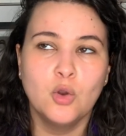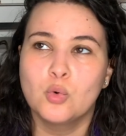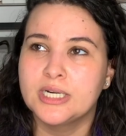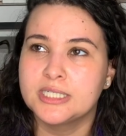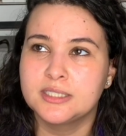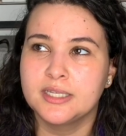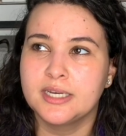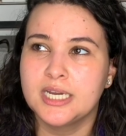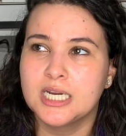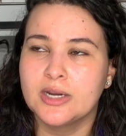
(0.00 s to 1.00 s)
where I just sit
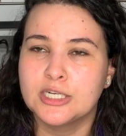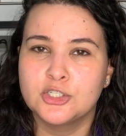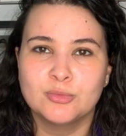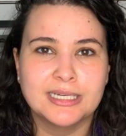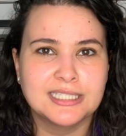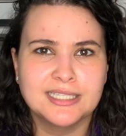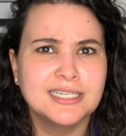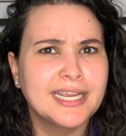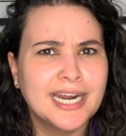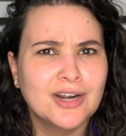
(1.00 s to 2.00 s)
here and do my
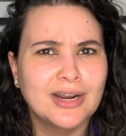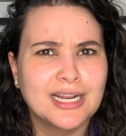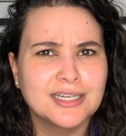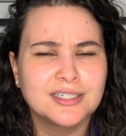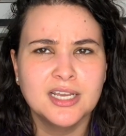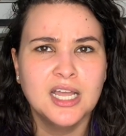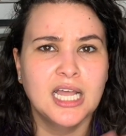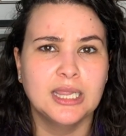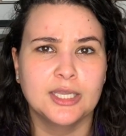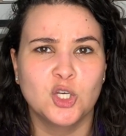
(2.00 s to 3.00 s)
skincare and
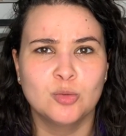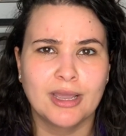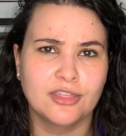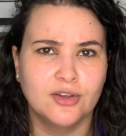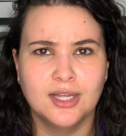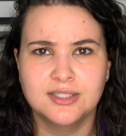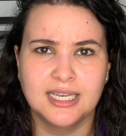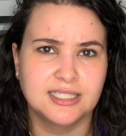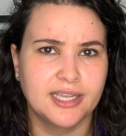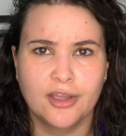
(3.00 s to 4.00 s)
let you know my thoughts
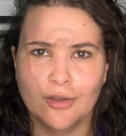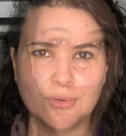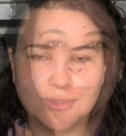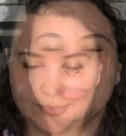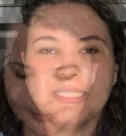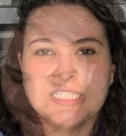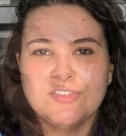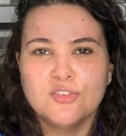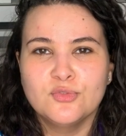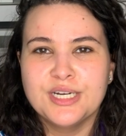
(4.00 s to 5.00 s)
as I go.
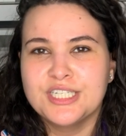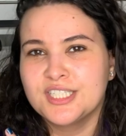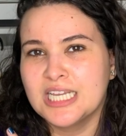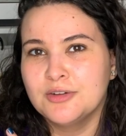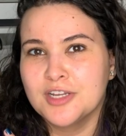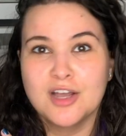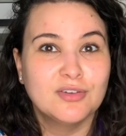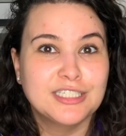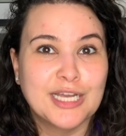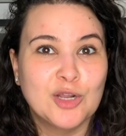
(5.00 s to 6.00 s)
Please feel free to sound
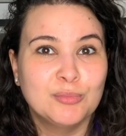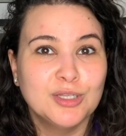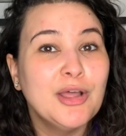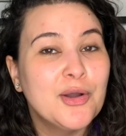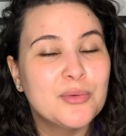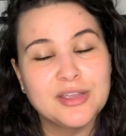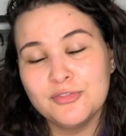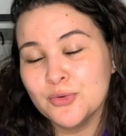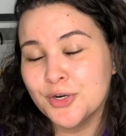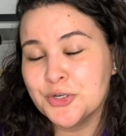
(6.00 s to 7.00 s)
off down below.
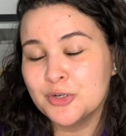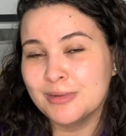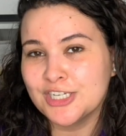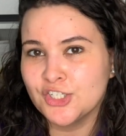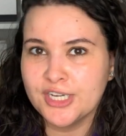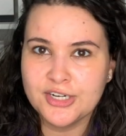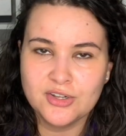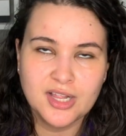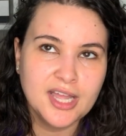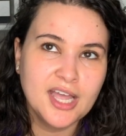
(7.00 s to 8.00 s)
If you are new to my
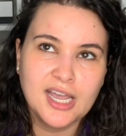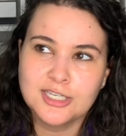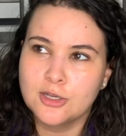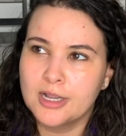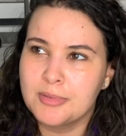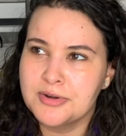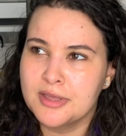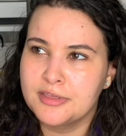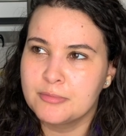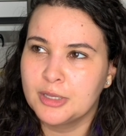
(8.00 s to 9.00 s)
channel, I talk about
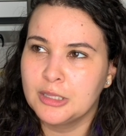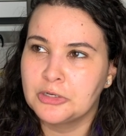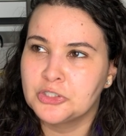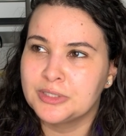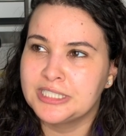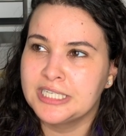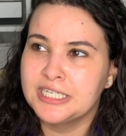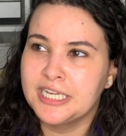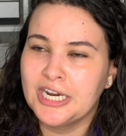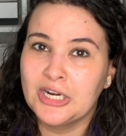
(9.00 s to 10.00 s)
nothing but luxury
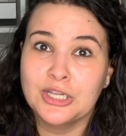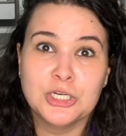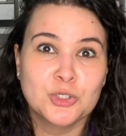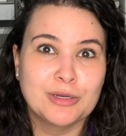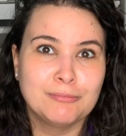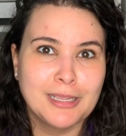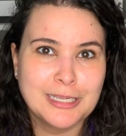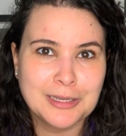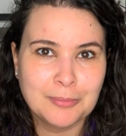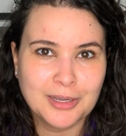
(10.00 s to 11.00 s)
skincare, luxury
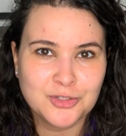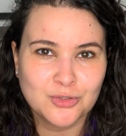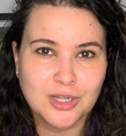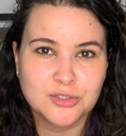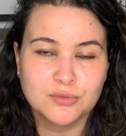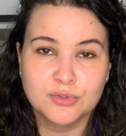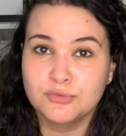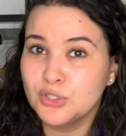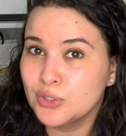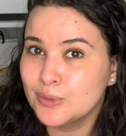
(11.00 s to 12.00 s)
makeup. I do lots of
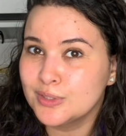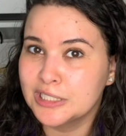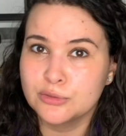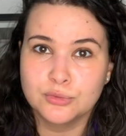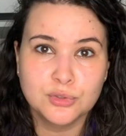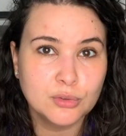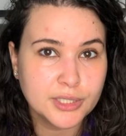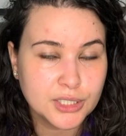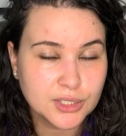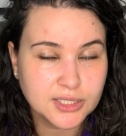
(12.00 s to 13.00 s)
reviews and
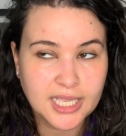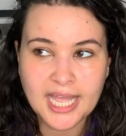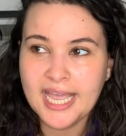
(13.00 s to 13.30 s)
tutorials,